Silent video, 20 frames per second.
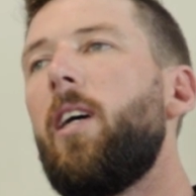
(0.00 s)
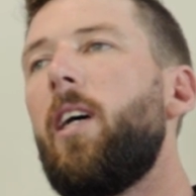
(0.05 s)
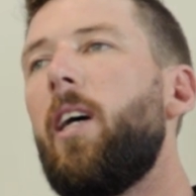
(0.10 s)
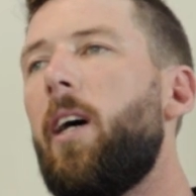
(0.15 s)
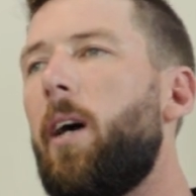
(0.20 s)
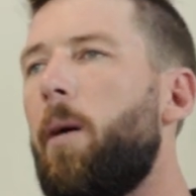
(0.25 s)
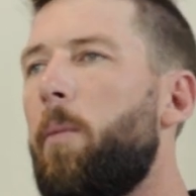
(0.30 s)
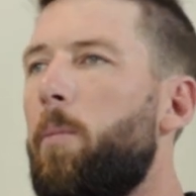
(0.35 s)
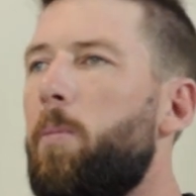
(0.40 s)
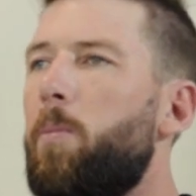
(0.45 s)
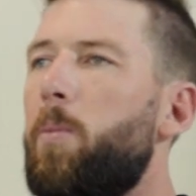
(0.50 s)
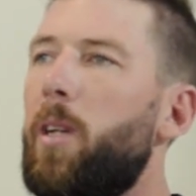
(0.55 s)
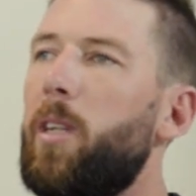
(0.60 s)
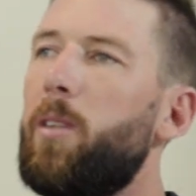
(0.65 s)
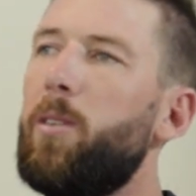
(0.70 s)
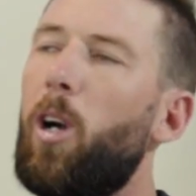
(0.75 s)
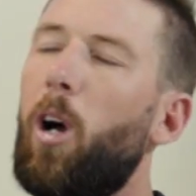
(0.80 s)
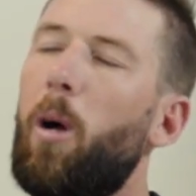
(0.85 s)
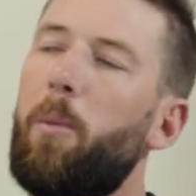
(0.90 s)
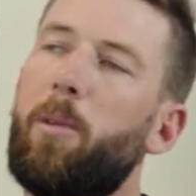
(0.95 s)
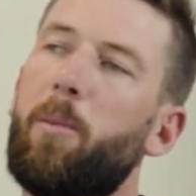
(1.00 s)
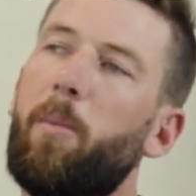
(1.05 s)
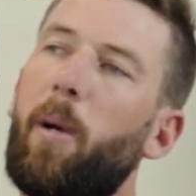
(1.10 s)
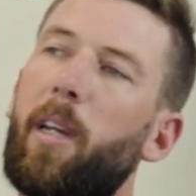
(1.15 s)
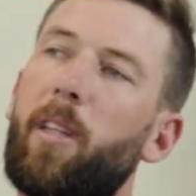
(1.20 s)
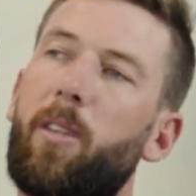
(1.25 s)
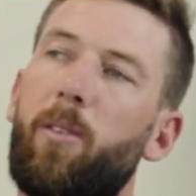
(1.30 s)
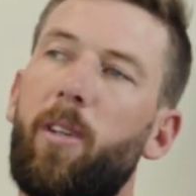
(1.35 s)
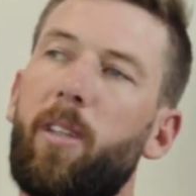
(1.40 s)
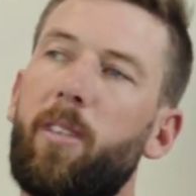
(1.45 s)
But hope to
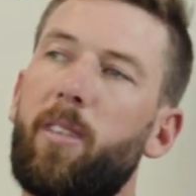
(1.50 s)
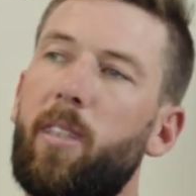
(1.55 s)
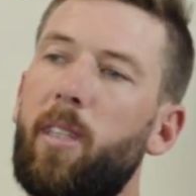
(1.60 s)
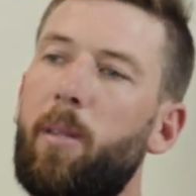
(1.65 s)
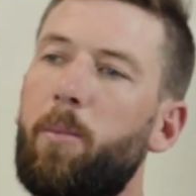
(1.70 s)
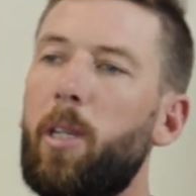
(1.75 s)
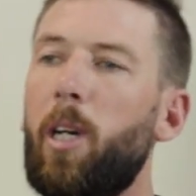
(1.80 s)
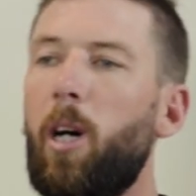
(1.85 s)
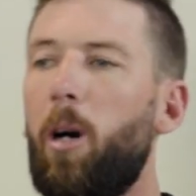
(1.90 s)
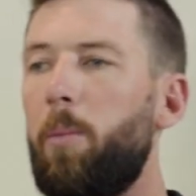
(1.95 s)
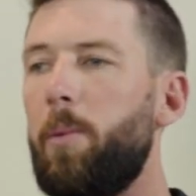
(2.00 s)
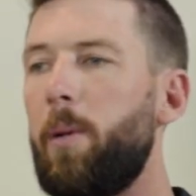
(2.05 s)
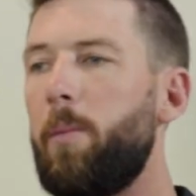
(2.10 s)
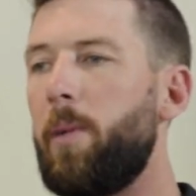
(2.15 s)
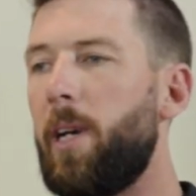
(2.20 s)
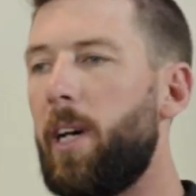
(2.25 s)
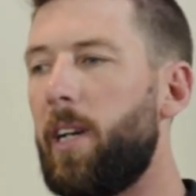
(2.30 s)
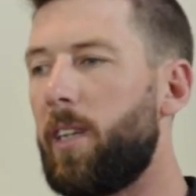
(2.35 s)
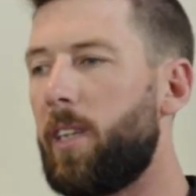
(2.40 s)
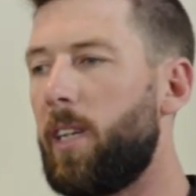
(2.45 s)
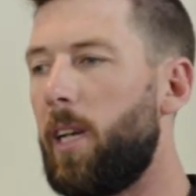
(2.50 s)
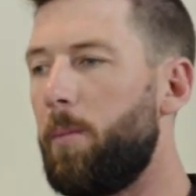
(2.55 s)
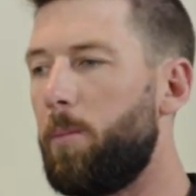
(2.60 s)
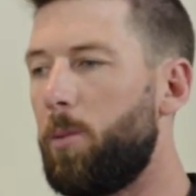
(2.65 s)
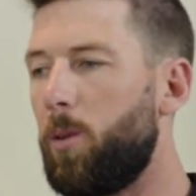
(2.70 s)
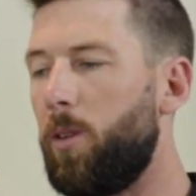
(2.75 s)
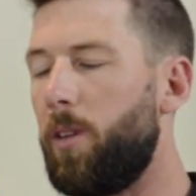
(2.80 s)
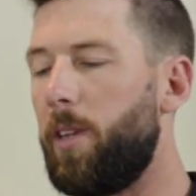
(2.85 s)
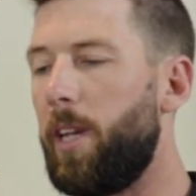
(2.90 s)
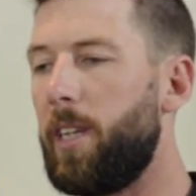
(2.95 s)
make the rest of them to help him out and keep
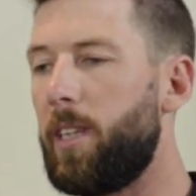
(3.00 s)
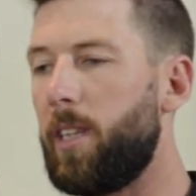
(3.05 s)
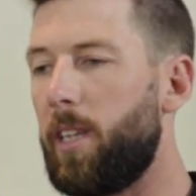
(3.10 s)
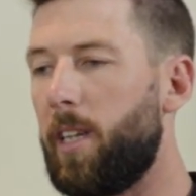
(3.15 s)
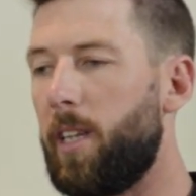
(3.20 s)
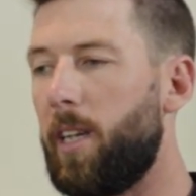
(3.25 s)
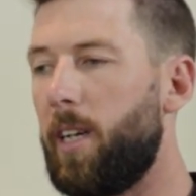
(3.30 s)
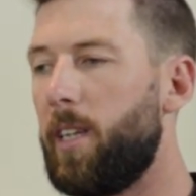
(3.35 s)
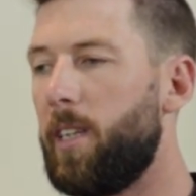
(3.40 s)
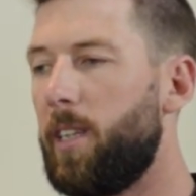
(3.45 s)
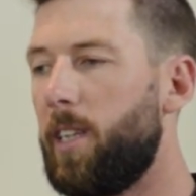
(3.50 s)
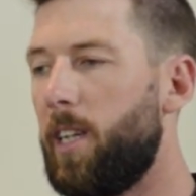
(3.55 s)
pulling that together.